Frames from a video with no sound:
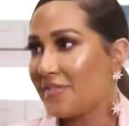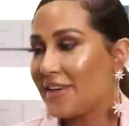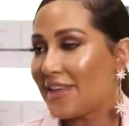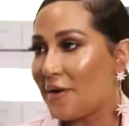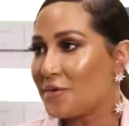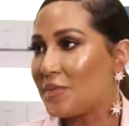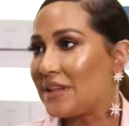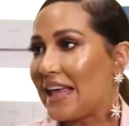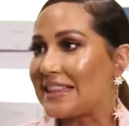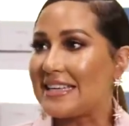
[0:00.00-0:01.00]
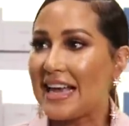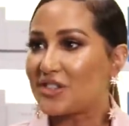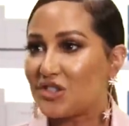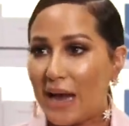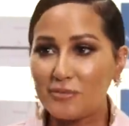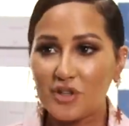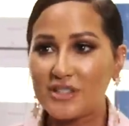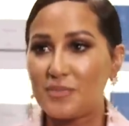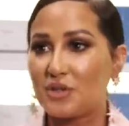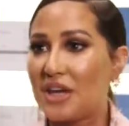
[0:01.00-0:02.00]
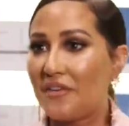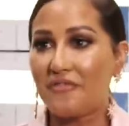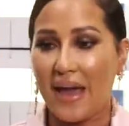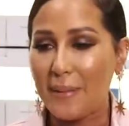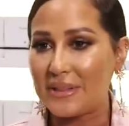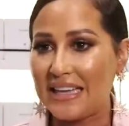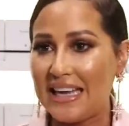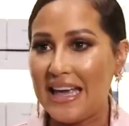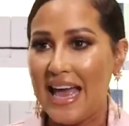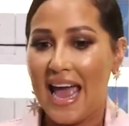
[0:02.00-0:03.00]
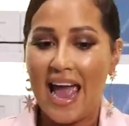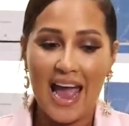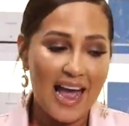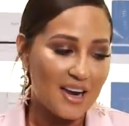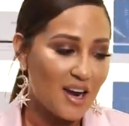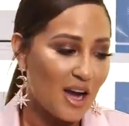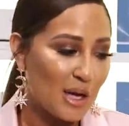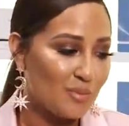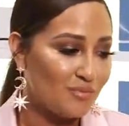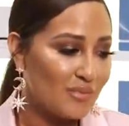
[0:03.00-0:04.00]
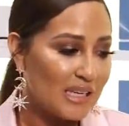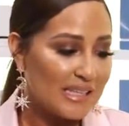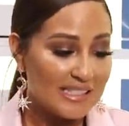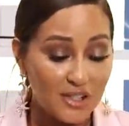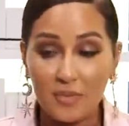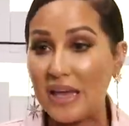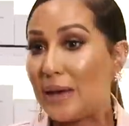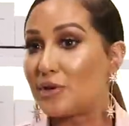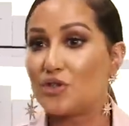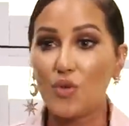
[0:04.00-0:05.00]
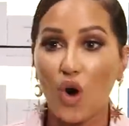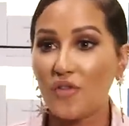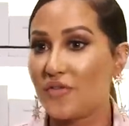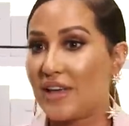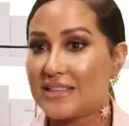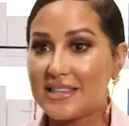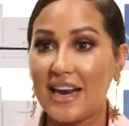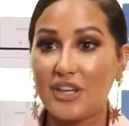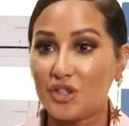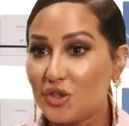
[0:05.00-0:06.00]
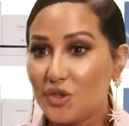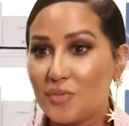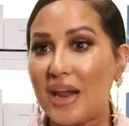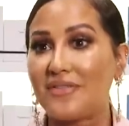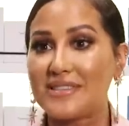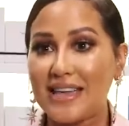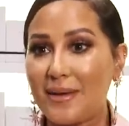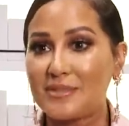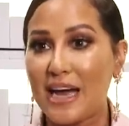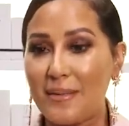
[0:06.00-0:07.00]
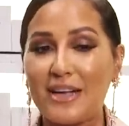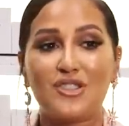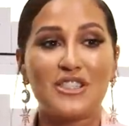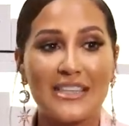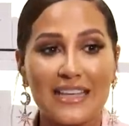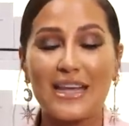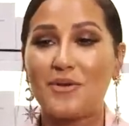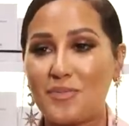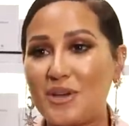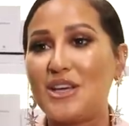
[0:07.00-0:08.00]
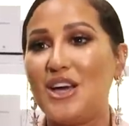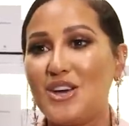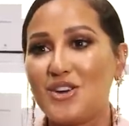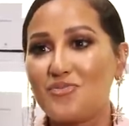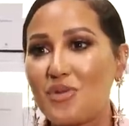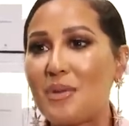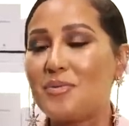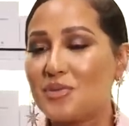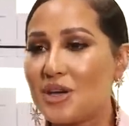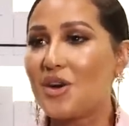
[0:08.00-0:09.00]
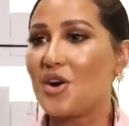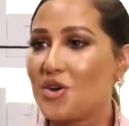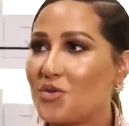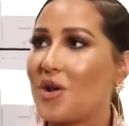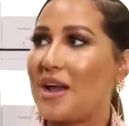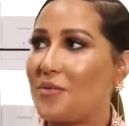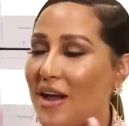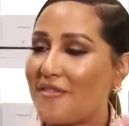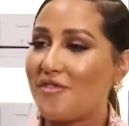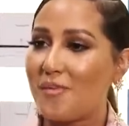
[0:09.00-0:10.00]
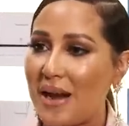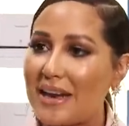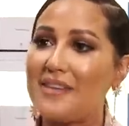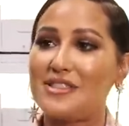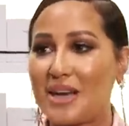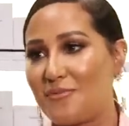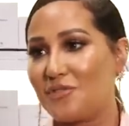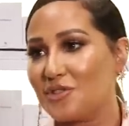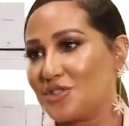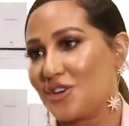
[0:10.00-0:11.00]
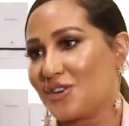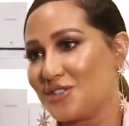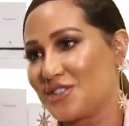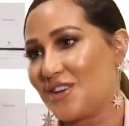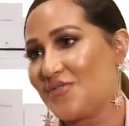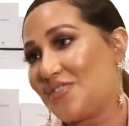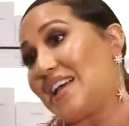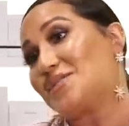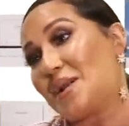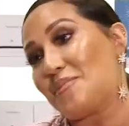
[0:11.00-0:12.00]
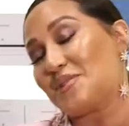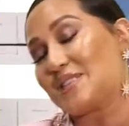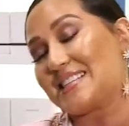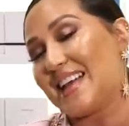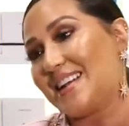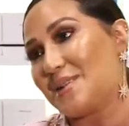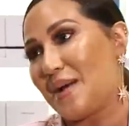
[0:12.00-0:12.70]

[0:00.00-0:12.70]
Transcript: I think that would be like the next chapter is building a family and um, still being able to do all the things that I do, but at the same time, I just think that would be probably a great way for my life to come full circle. So that's what I'm most excited